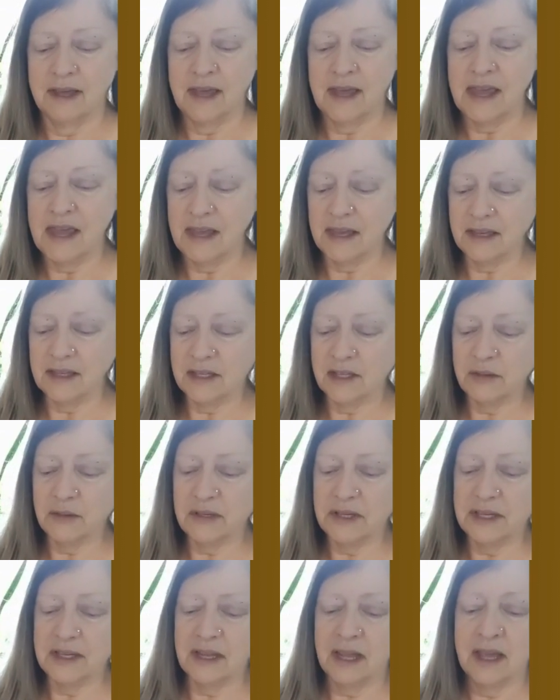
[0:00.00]
hand to
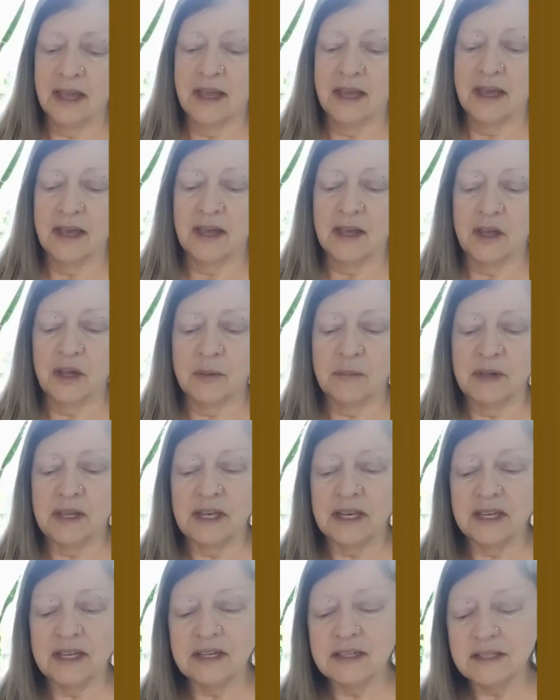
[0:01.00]
it.
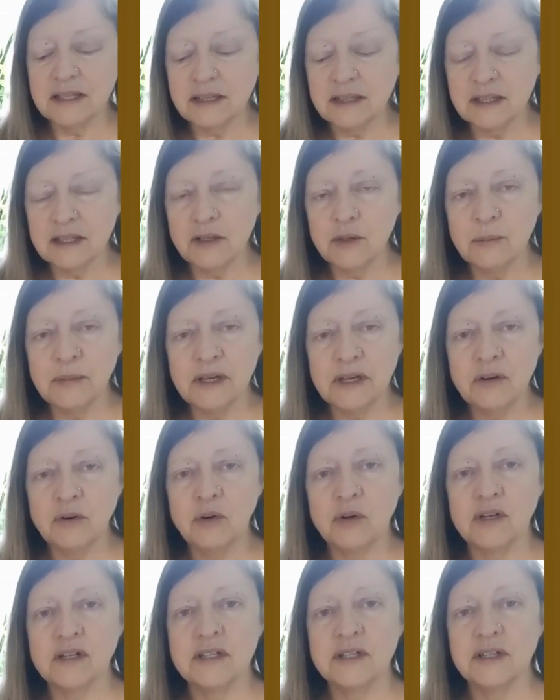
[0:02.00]
It is a little bit
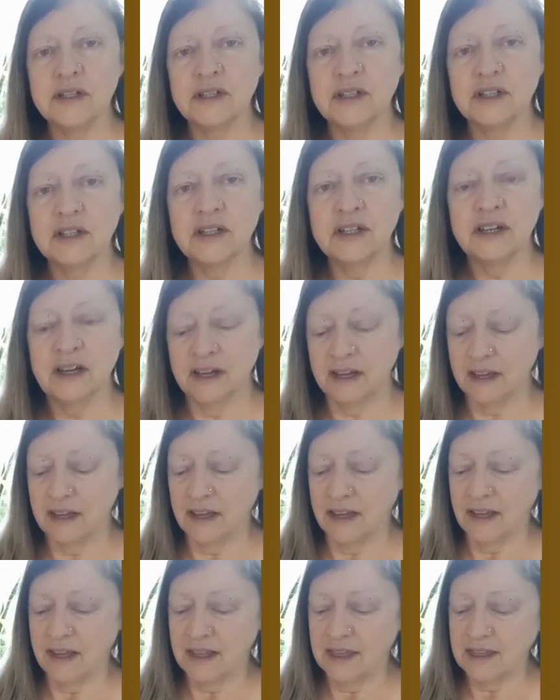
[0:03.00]
coarser
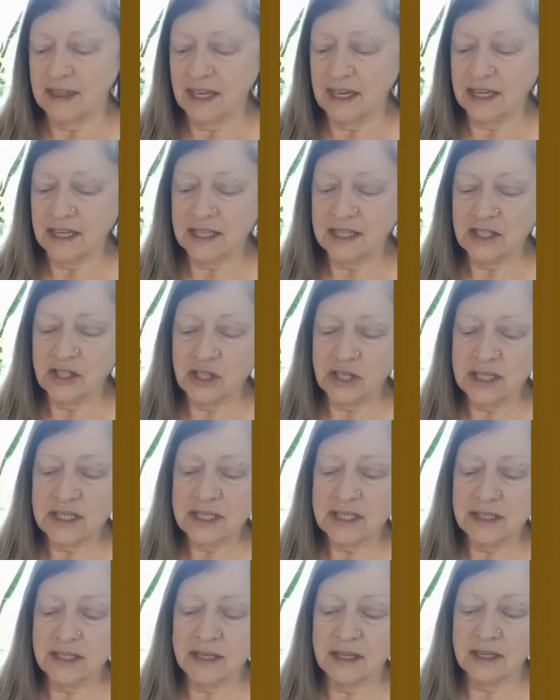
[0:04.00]
than
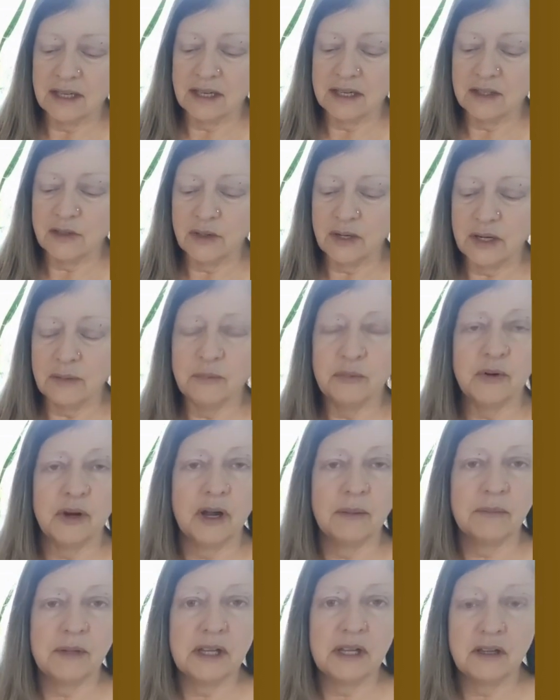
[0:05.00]
just a straight up Romney.